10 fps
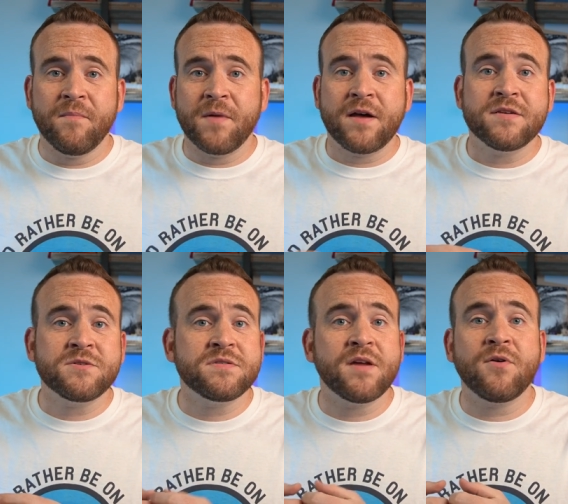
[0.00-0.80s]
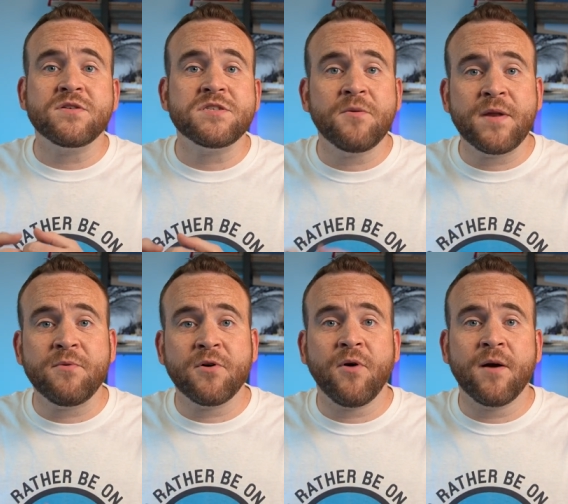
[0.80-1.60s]
because there are so many
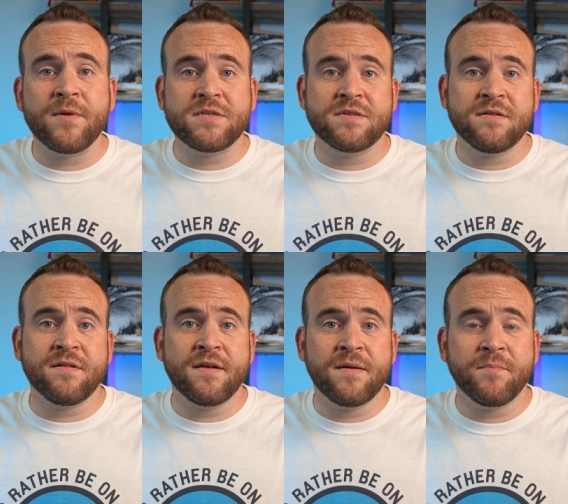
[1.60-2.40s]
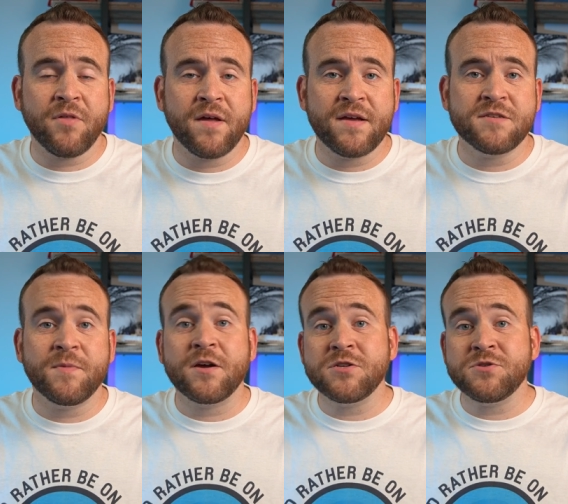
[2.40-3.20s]
requirements still in place,
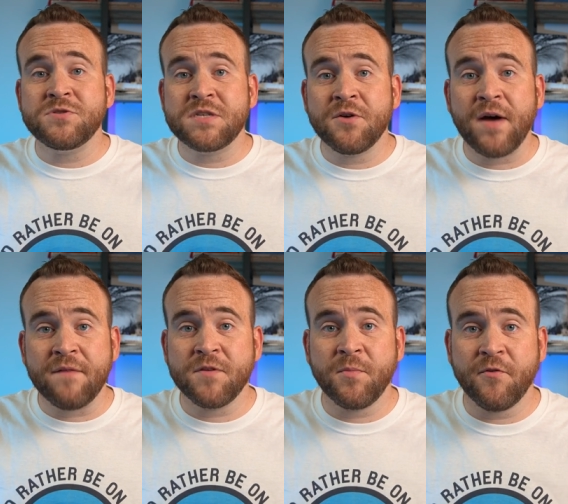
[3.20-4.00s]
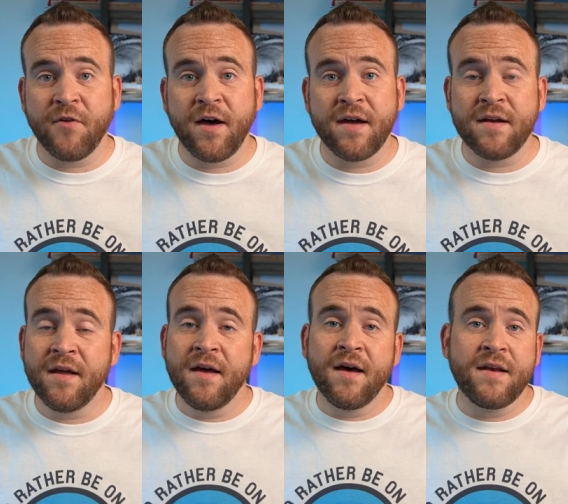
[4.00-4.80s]
because you still have to provide
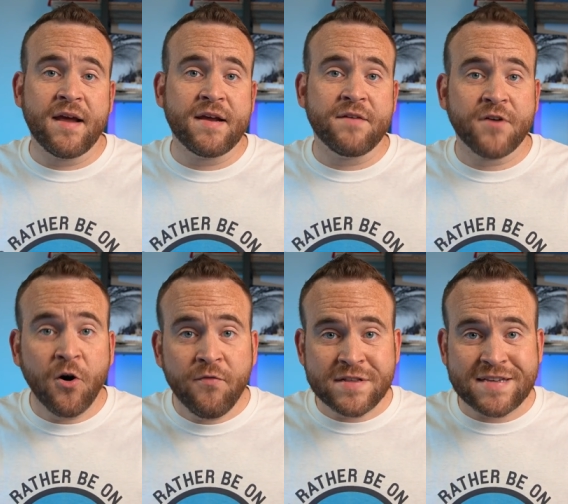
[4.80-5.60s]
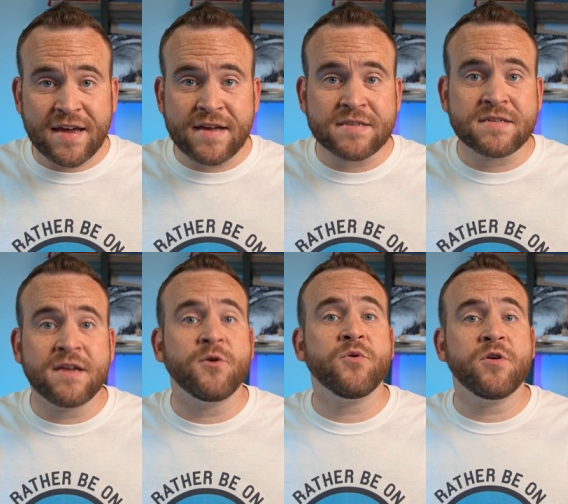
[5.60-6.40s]
a negative COVID test
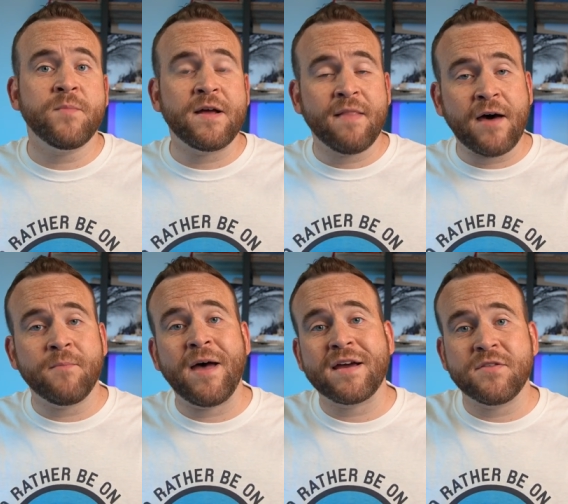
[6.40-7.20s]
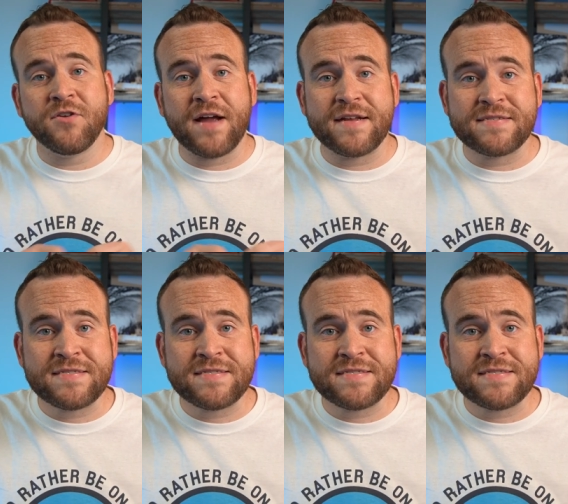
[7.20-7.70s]
in order to be allowed back in the United